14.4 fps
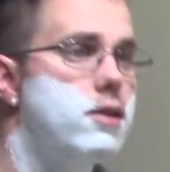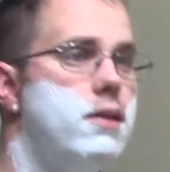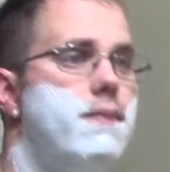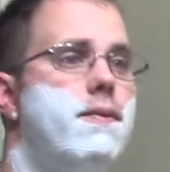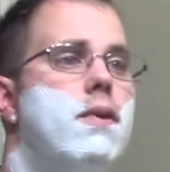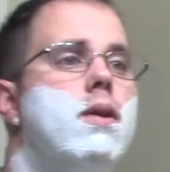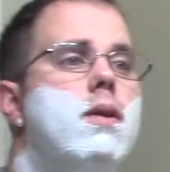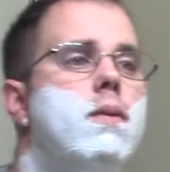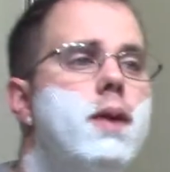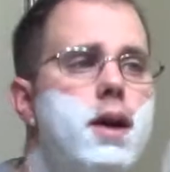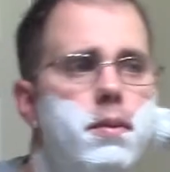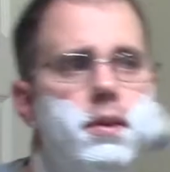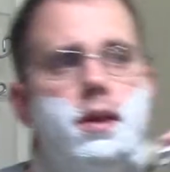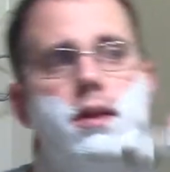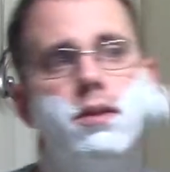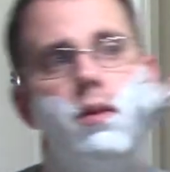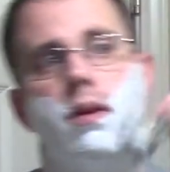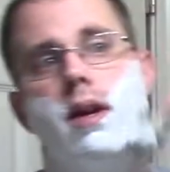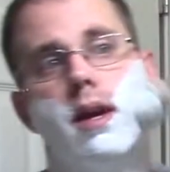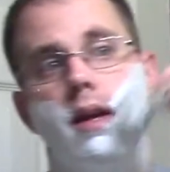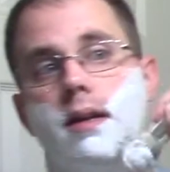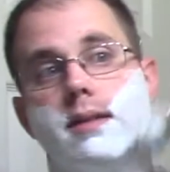see far away, but that's
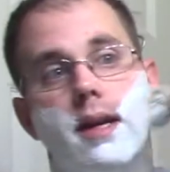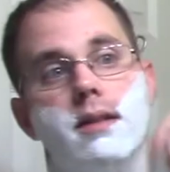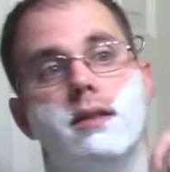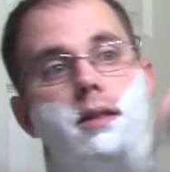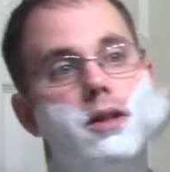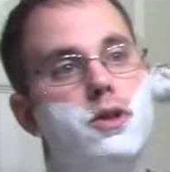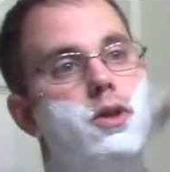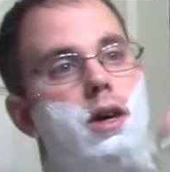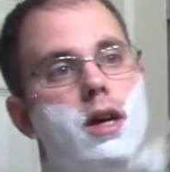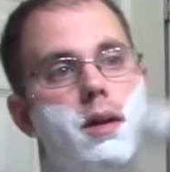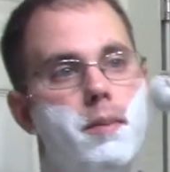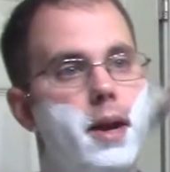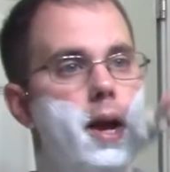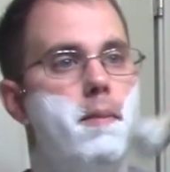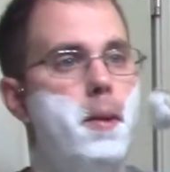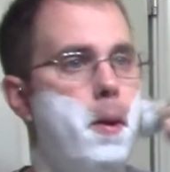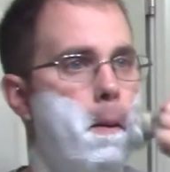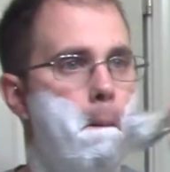okay because I can see a truck coming at me.